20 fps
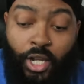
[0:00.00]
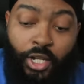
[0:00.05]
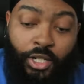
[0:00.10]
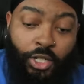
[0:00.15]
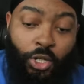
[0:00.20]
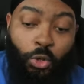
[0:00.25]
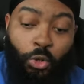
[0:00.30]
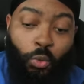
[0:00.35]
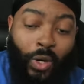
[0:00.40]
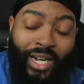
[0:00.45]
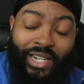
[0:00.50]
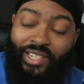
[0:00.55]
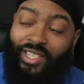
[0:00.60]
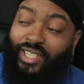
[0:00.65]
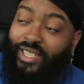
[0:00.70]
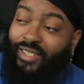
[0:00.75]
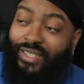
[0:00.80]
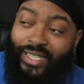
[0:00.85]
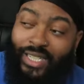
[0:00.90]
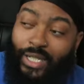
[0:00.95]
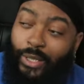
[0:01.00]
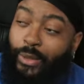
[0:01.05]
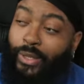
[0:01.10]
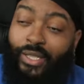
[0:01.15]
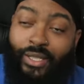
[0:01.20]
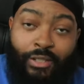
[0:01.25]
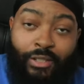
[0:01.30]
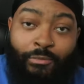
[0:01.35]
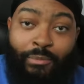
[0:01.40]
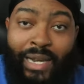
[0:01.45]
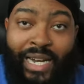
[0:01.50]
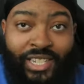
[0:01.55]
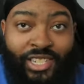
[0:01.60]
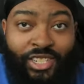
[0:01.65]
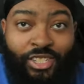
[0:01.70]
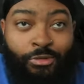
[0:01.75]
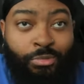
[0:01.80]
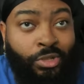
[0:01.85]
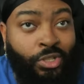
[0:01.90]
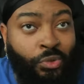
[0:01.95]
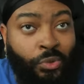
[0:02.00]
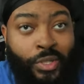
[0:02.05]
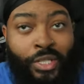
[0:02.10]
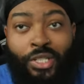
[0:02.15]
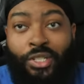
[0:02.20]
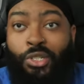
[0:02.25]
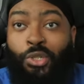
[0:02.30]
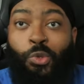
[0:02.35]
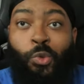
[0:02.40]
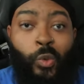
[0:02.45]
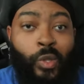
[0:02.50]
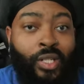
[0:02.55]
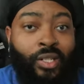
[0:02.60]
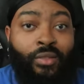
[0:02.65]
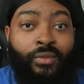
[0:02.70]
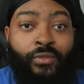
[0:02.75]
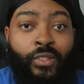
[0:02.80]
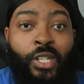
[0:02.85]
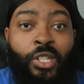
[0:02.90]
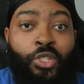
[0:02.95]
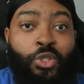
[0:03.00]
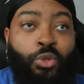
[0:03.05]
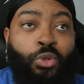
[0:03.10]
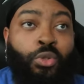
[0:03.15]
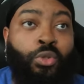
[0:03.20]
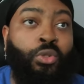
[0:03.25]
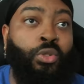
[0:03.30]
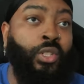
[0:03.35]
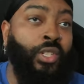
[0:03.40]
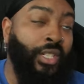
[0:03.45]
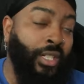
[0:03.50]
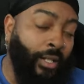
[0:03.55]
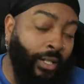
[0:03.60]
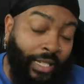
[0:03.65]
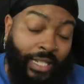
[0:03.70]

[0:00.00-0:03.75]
you're watching series of matches between two individuals